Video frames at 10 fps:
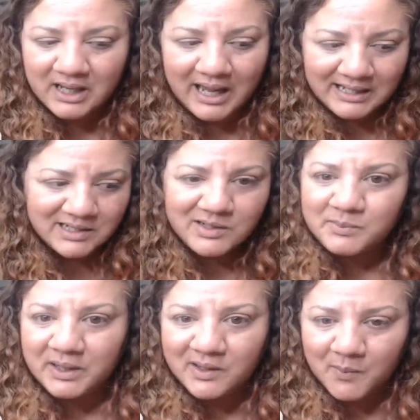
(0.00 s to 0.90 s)
And do
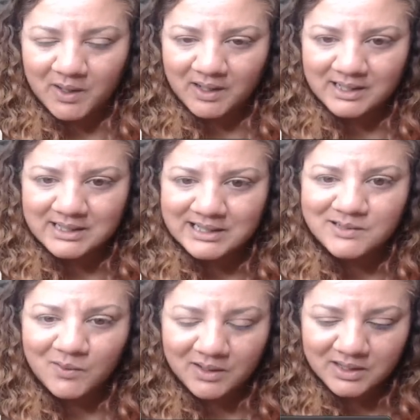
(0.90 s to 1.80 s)
speak your mind. Like I said, it's
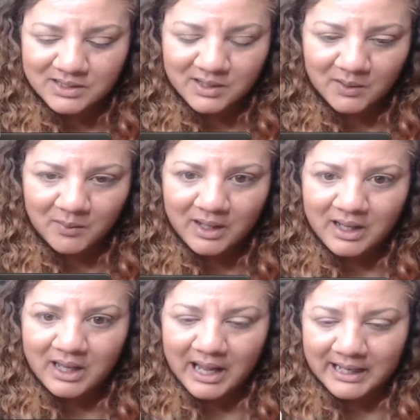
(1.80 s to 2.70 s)
not going to do
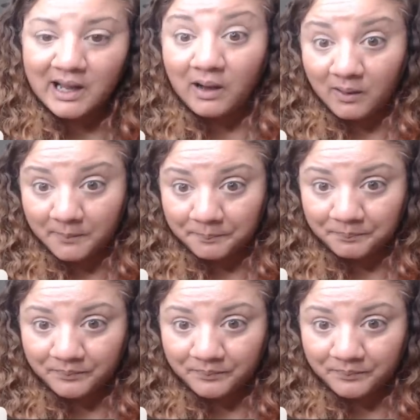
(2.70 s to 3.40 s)
any harm.